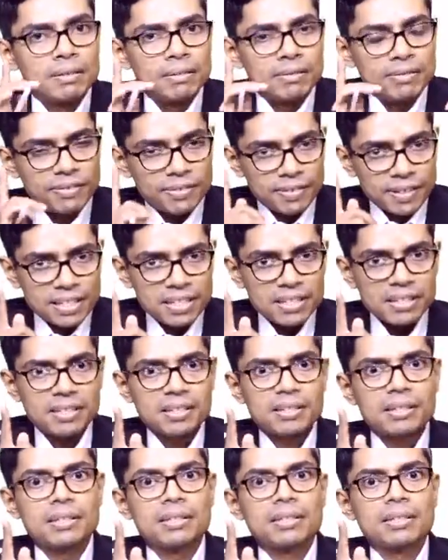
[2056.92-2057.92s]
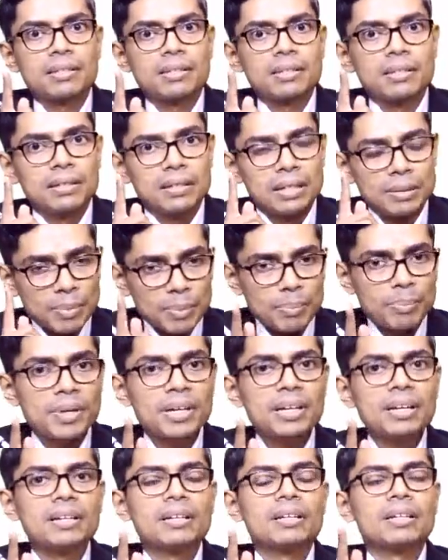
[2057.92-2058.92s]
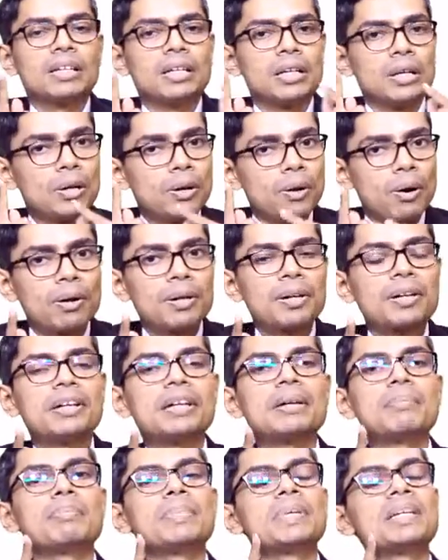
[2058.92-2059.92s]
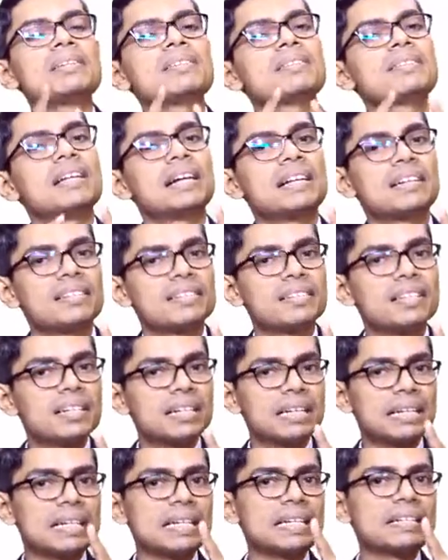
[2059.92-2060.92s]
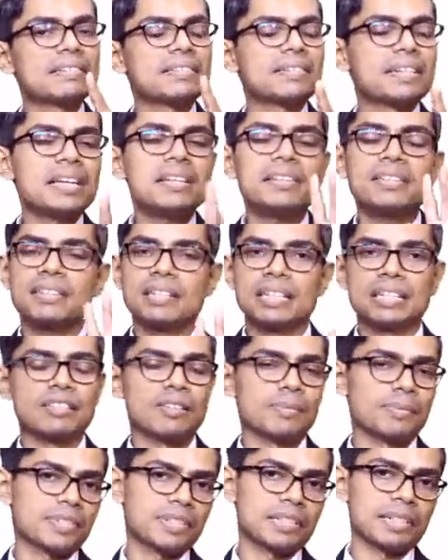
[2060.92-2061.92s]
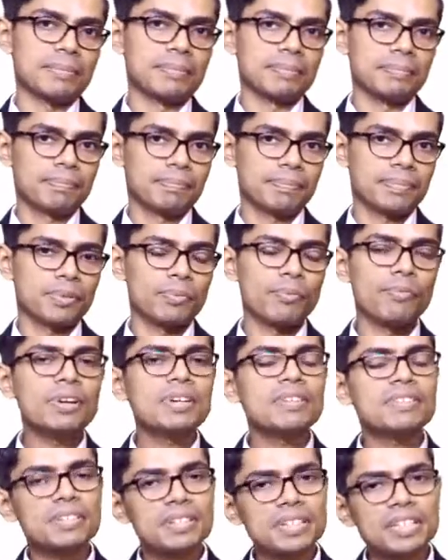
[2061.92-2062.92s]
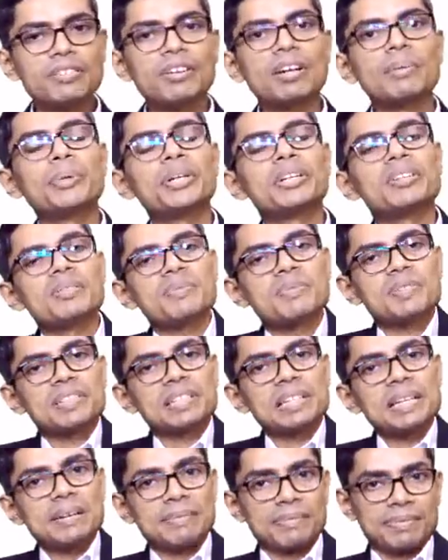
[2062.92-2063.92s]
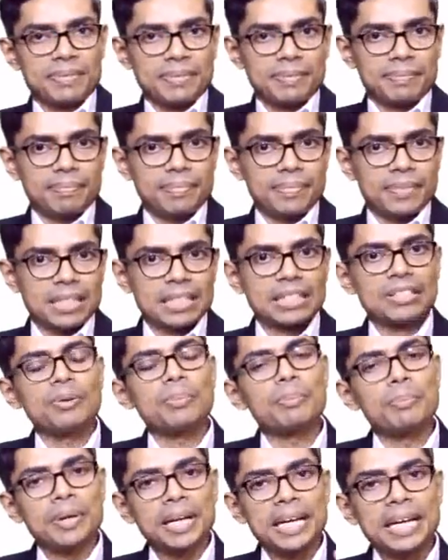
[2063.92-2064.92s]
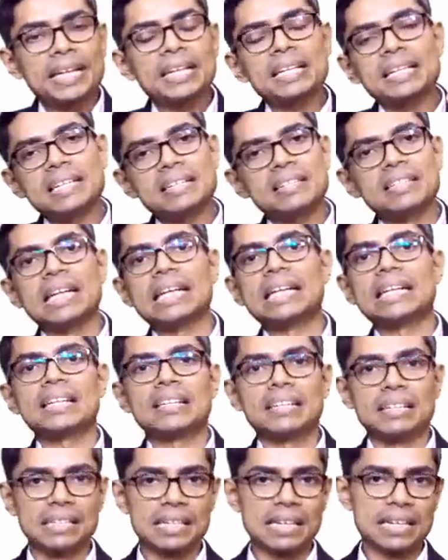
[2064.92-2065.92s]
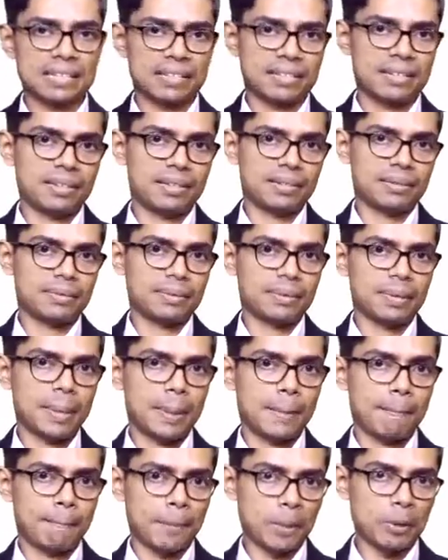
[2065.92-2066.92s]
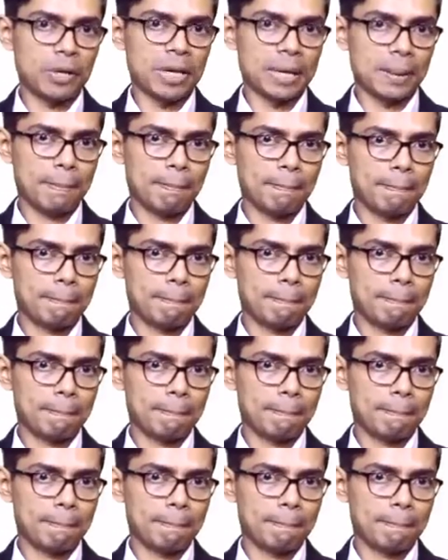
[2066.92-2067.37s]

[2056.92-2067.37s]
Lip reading: First, remember, non-REM means that is the resting stage of sleep. What is the requirement of sleep? Your brain is getting rest. Okay,